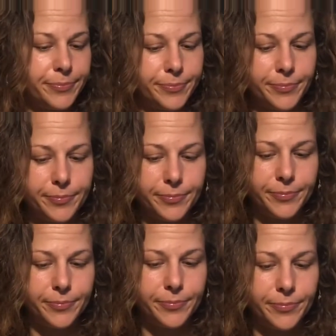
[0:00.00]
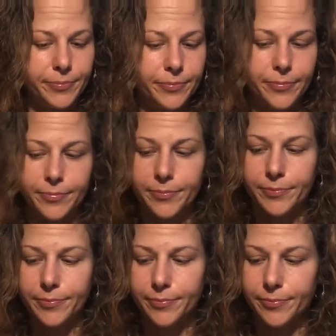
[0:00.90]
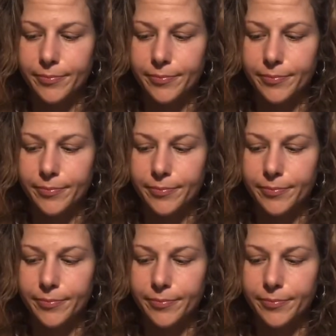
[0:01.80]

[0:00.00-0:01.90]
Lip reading: (no one is talking)